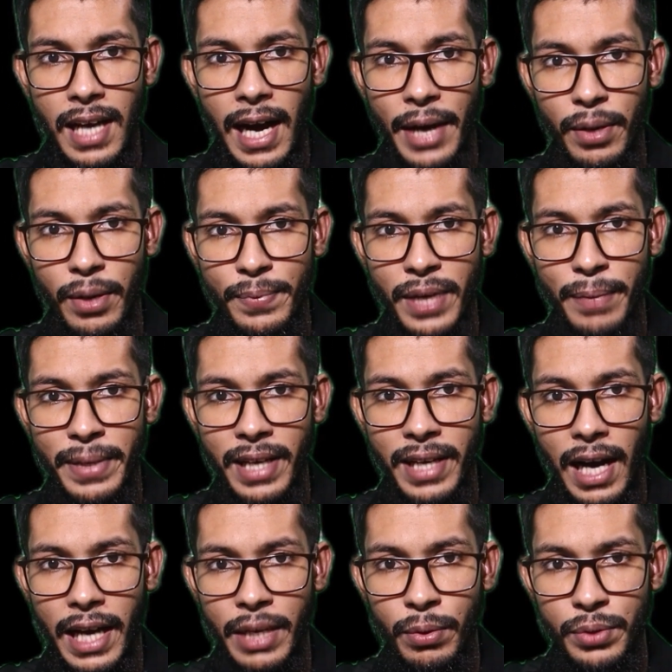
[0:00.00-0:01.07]
Are you observing?
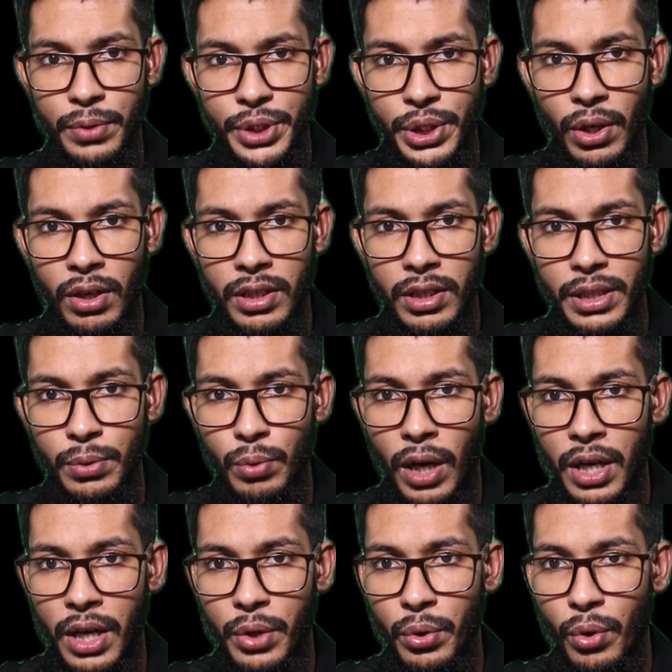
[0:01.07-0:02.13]
Are you sure you
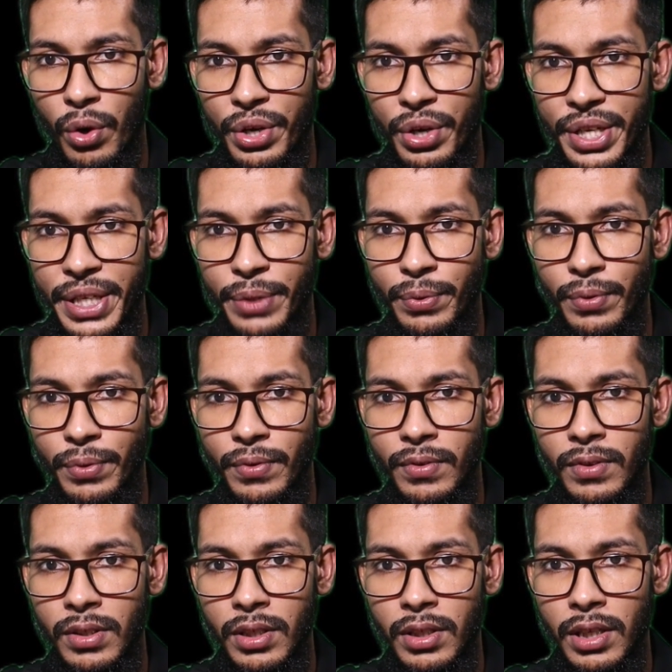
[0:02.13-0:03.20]
want to continue
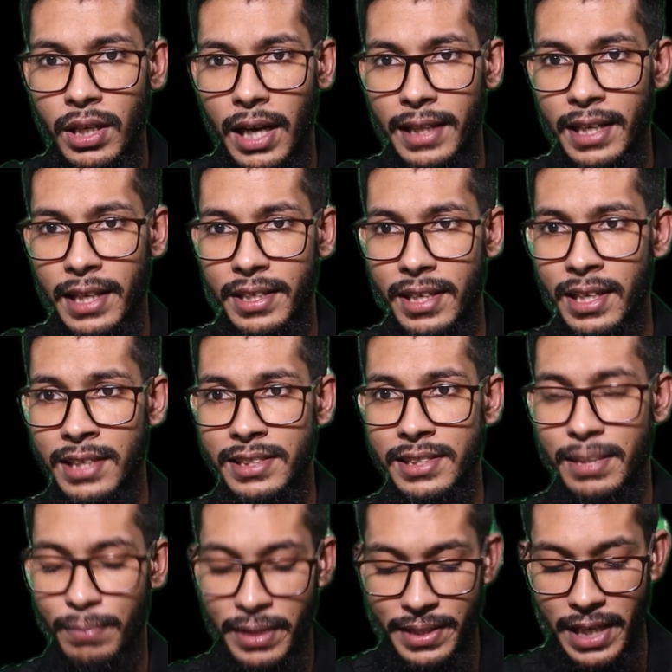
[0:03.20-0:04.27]
connecting now?
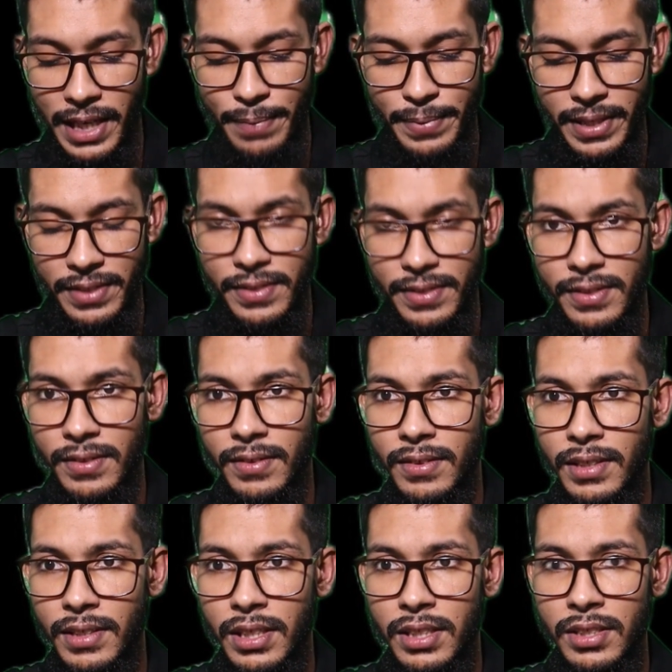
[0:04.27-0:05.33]
Simply type yes.
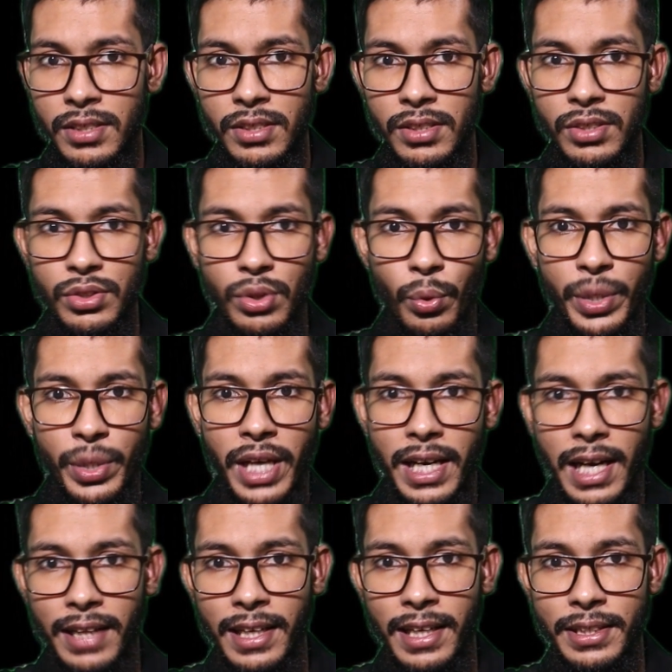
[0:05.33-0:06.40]
So we are
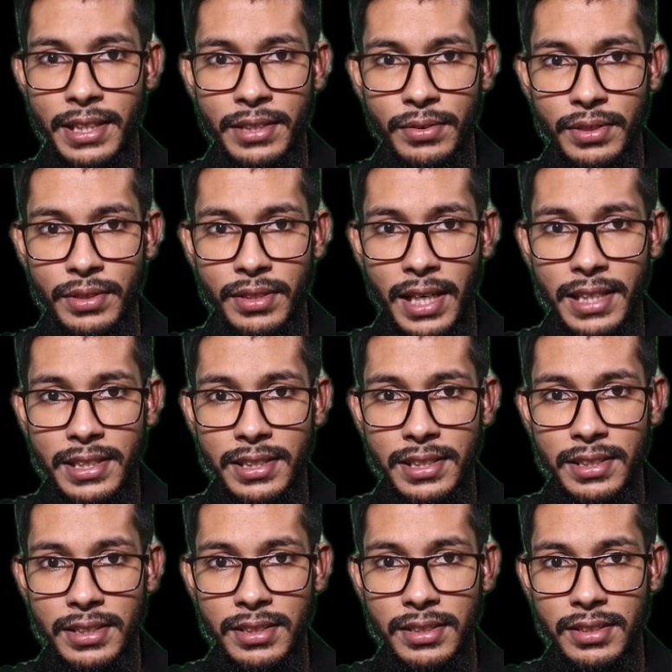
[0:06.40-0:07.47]
connected with, right?
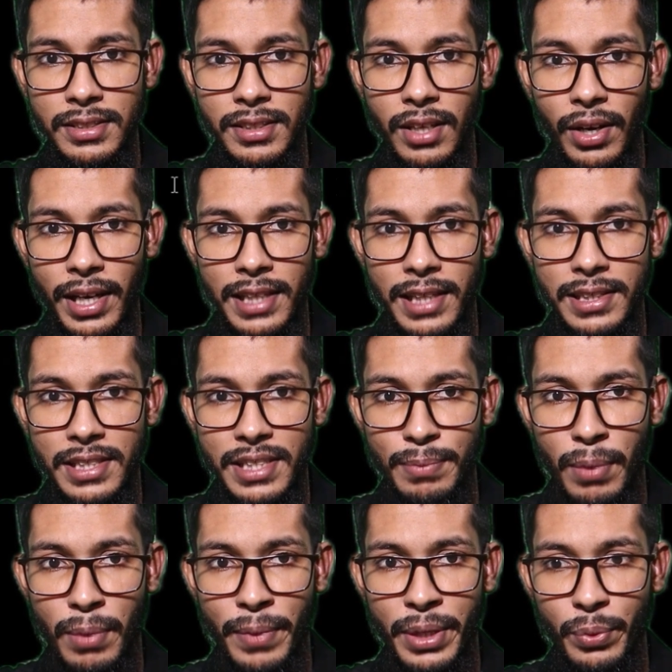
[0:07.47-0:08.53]
Okay, just a
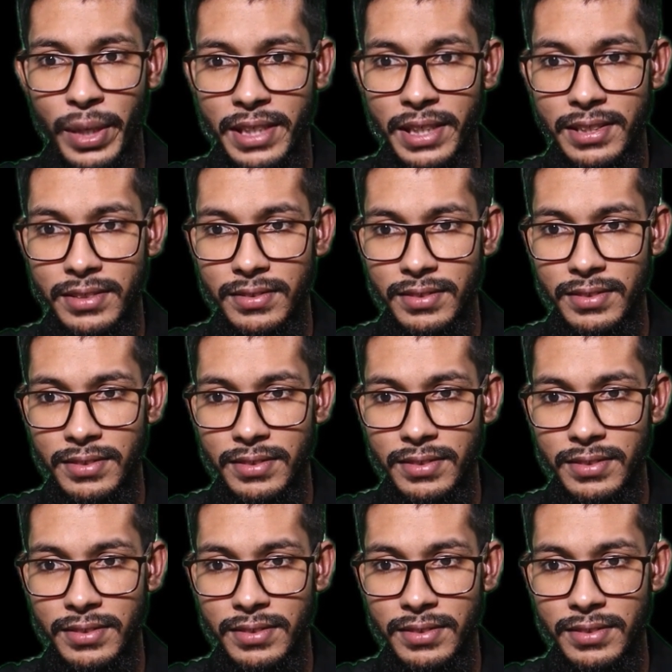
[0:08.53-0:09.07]
moment, wait.